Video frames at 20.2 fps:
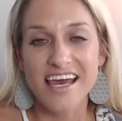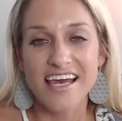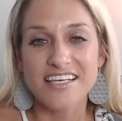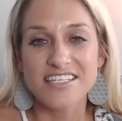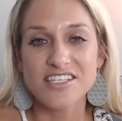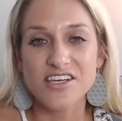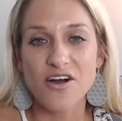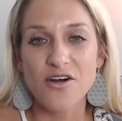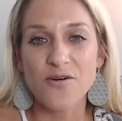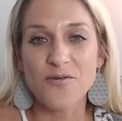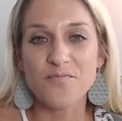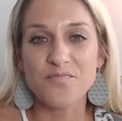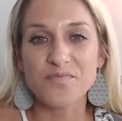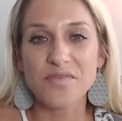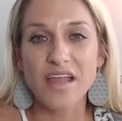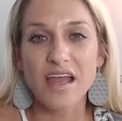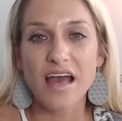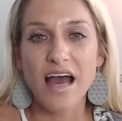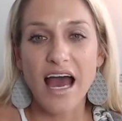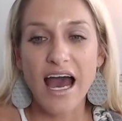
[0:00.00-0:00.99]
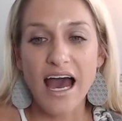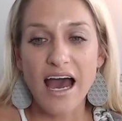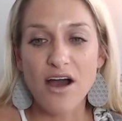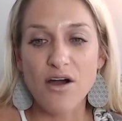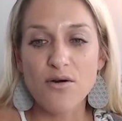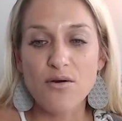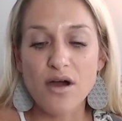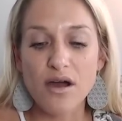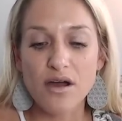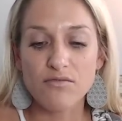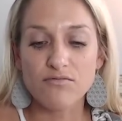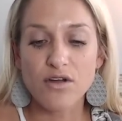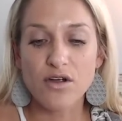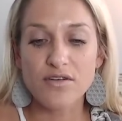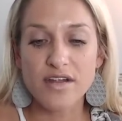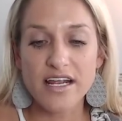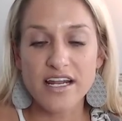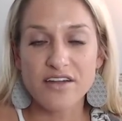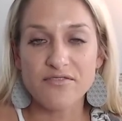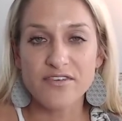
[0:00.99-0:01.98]
So how
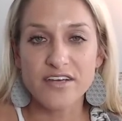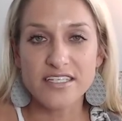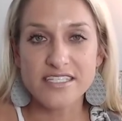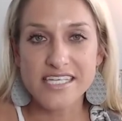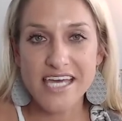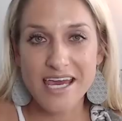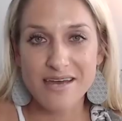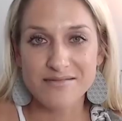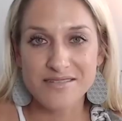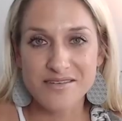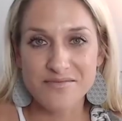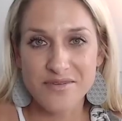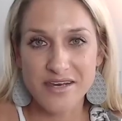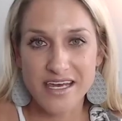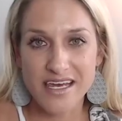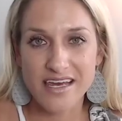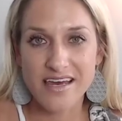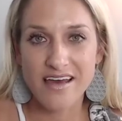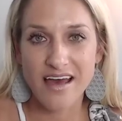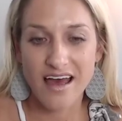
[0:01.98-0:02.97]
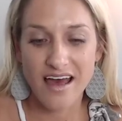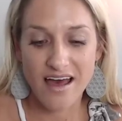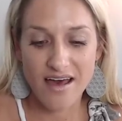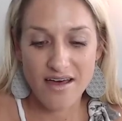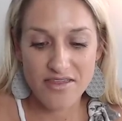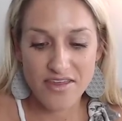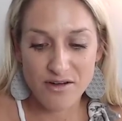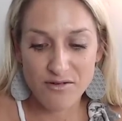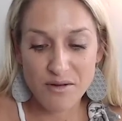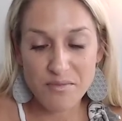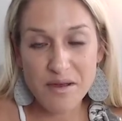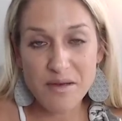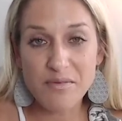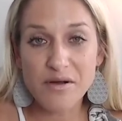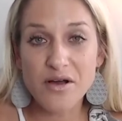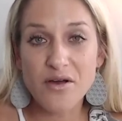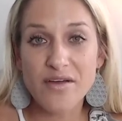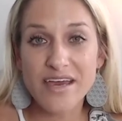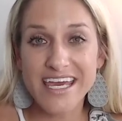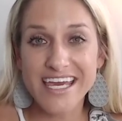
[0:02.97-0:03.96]
Rodan and Fields came to be, there were people
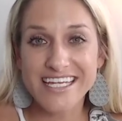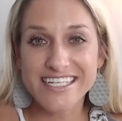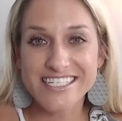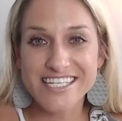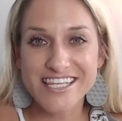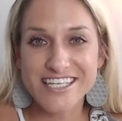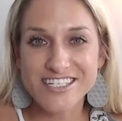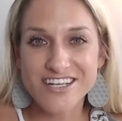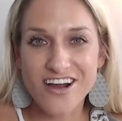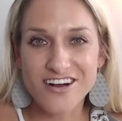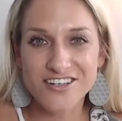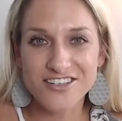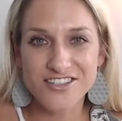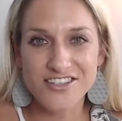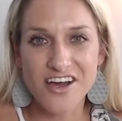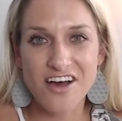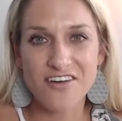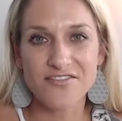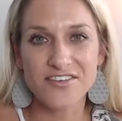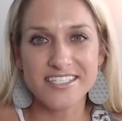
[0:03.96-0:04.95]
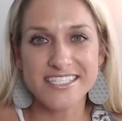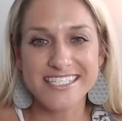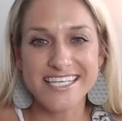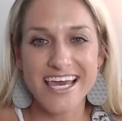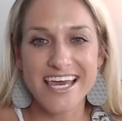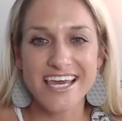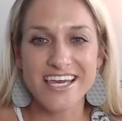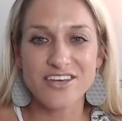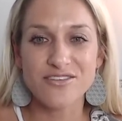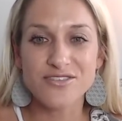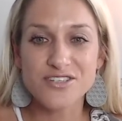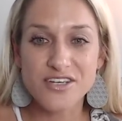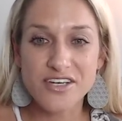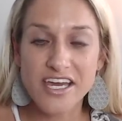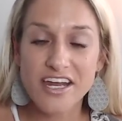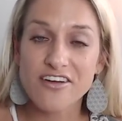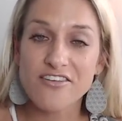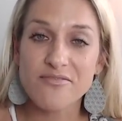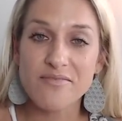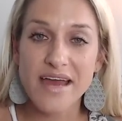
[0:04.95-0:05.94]
going into the doctor's office saying, you took
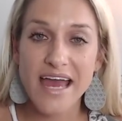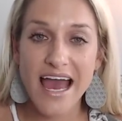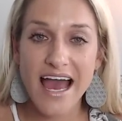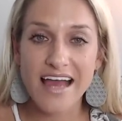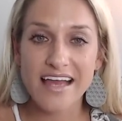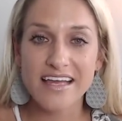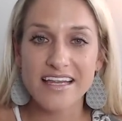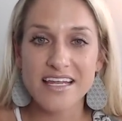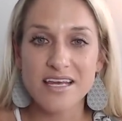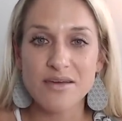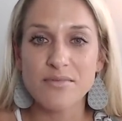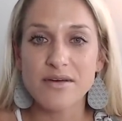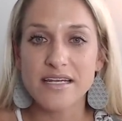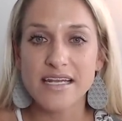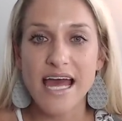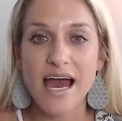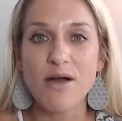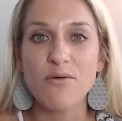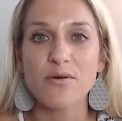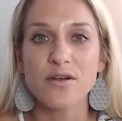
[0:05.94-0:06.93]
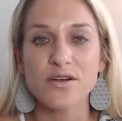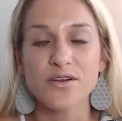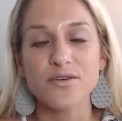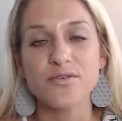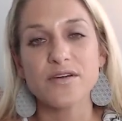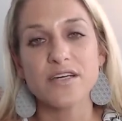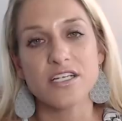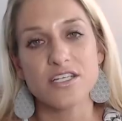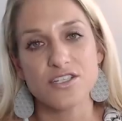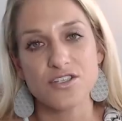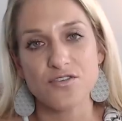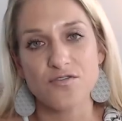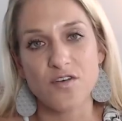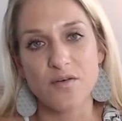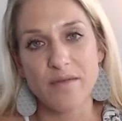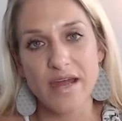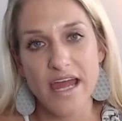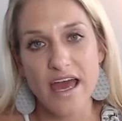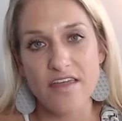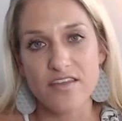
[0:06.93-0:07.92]
care of my acne, but now what are you going to do for
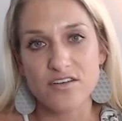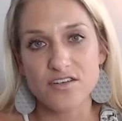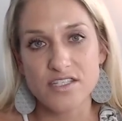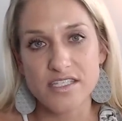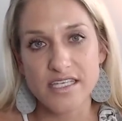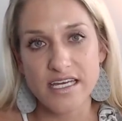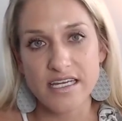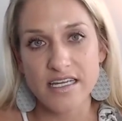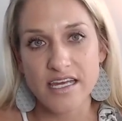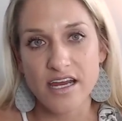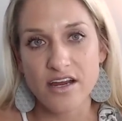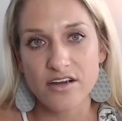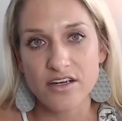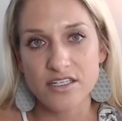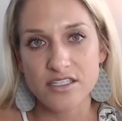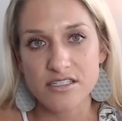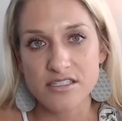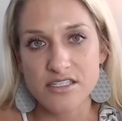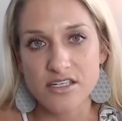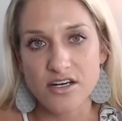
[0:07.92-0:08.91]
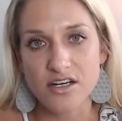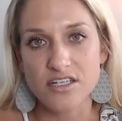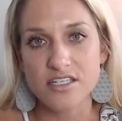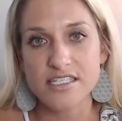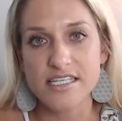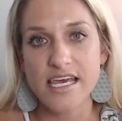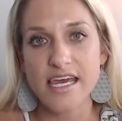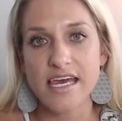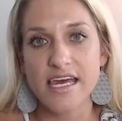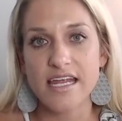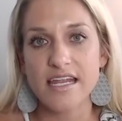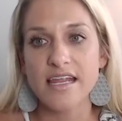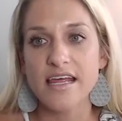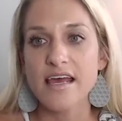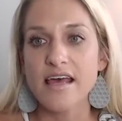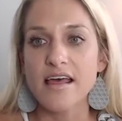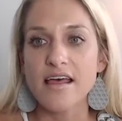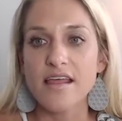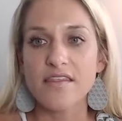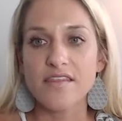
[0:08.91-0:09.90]
my other skincare concerns? And
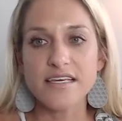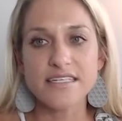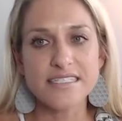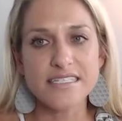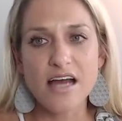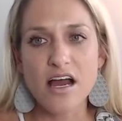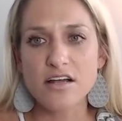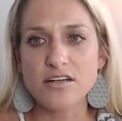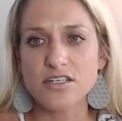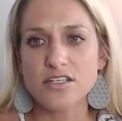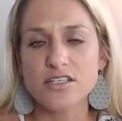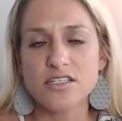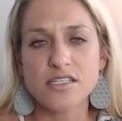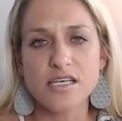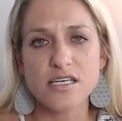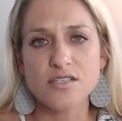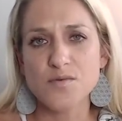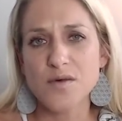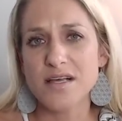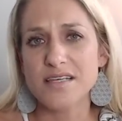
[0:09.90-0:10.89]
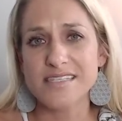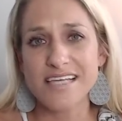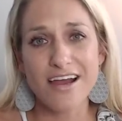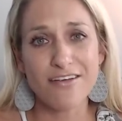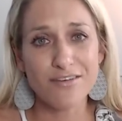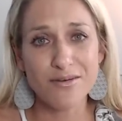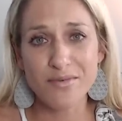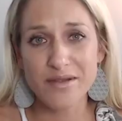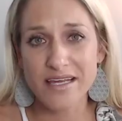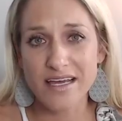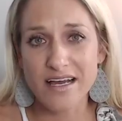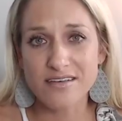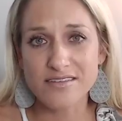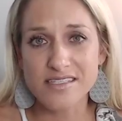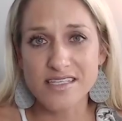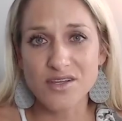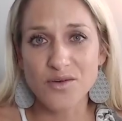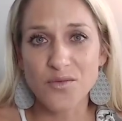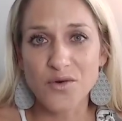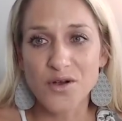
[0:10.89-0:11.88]
these doctors, as well as everybody else
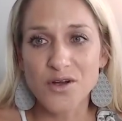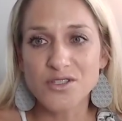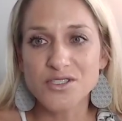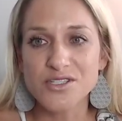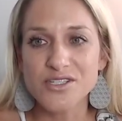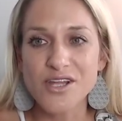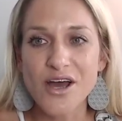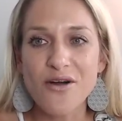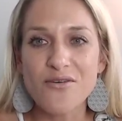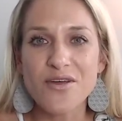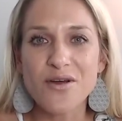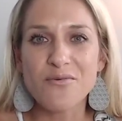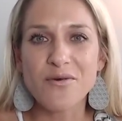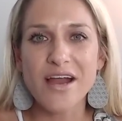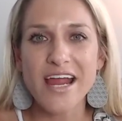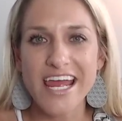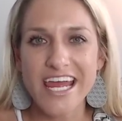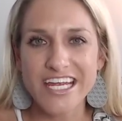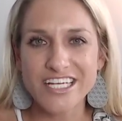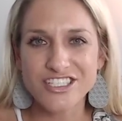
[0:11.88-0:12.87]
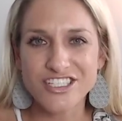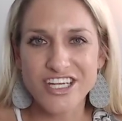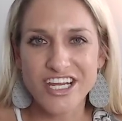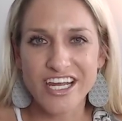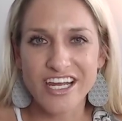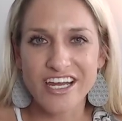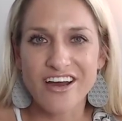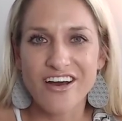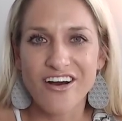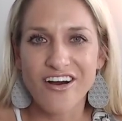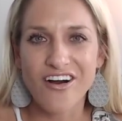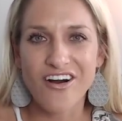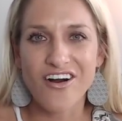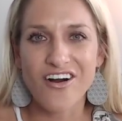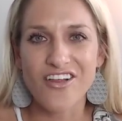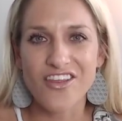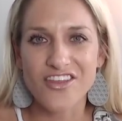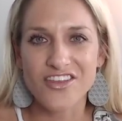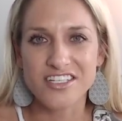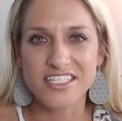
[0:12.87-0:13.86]
in the world, know that we're aging
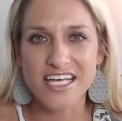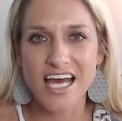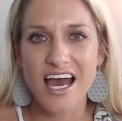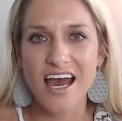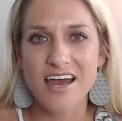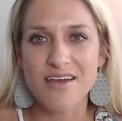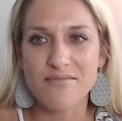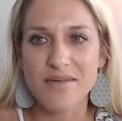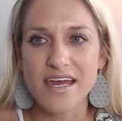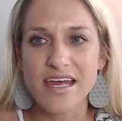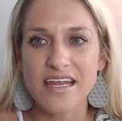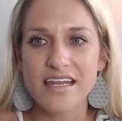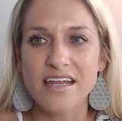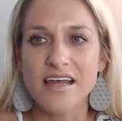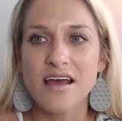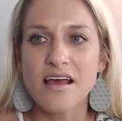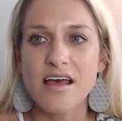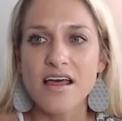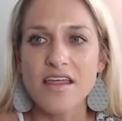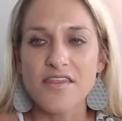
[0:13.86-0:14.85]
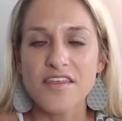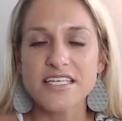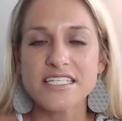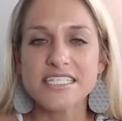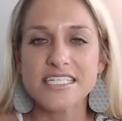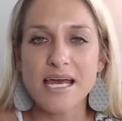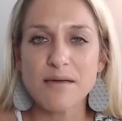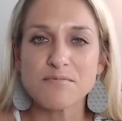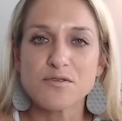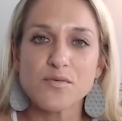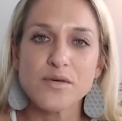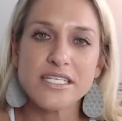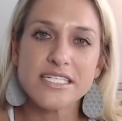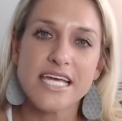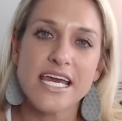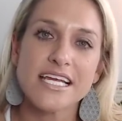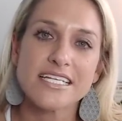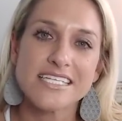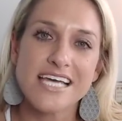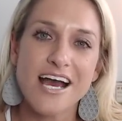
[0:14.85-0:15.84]
all the time. And the steps we
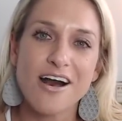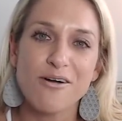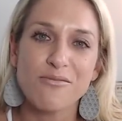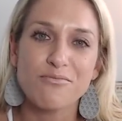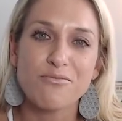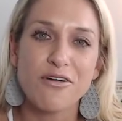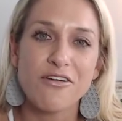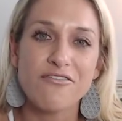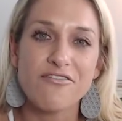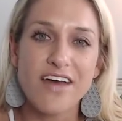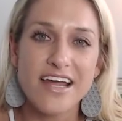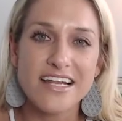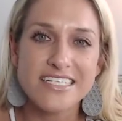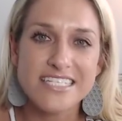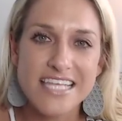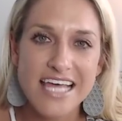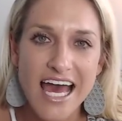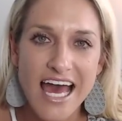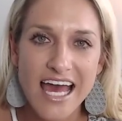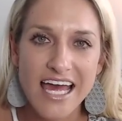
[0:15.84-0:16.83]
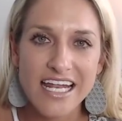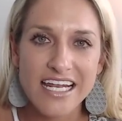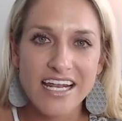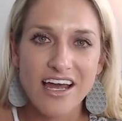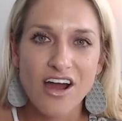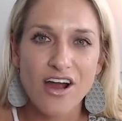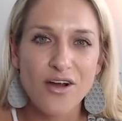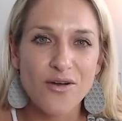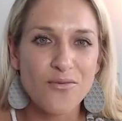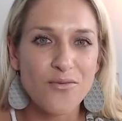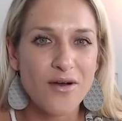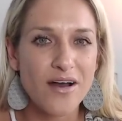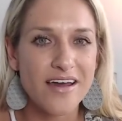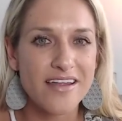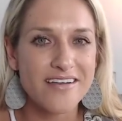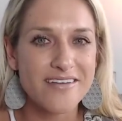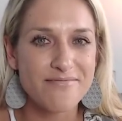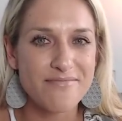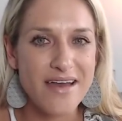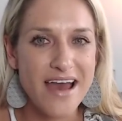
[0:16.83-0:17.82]
take to help prevent that are
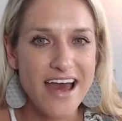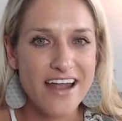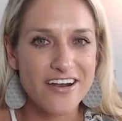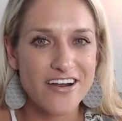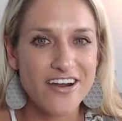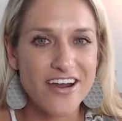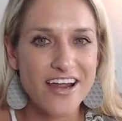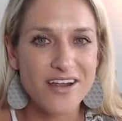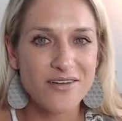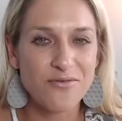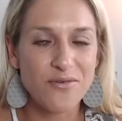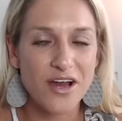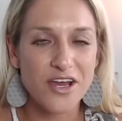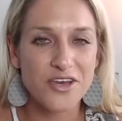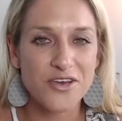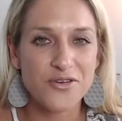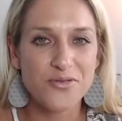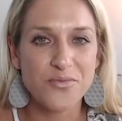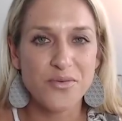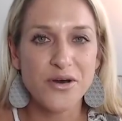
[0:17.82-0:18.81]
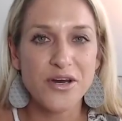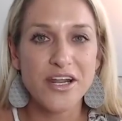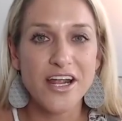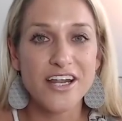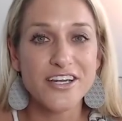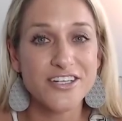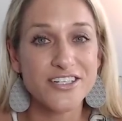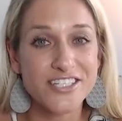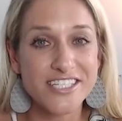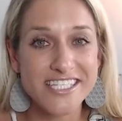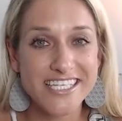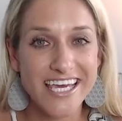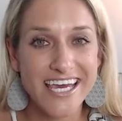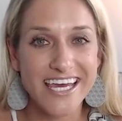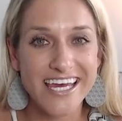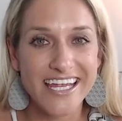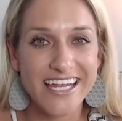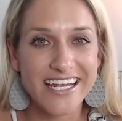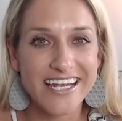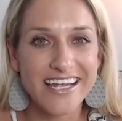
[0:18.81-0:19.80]
what matter. And what you put on your
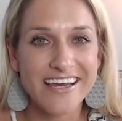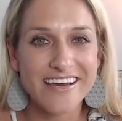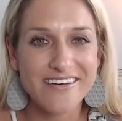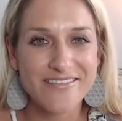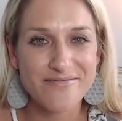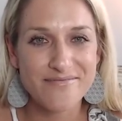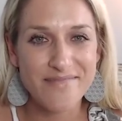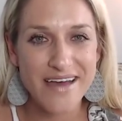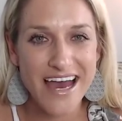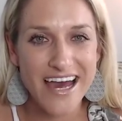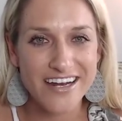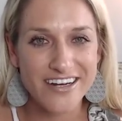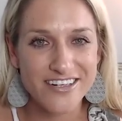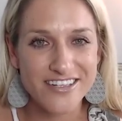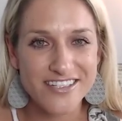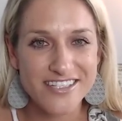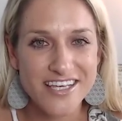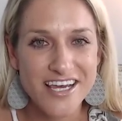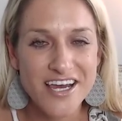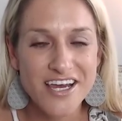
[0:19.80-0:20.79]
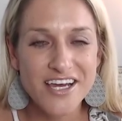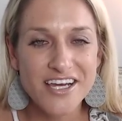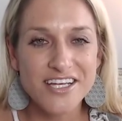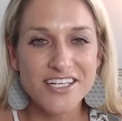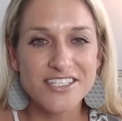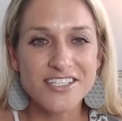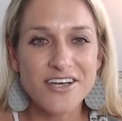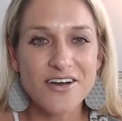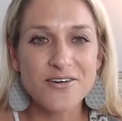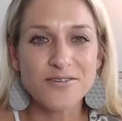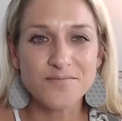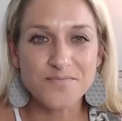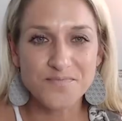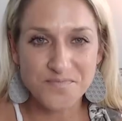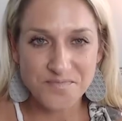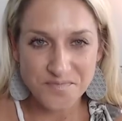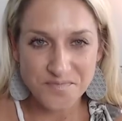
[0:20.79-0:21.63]
skin matters. So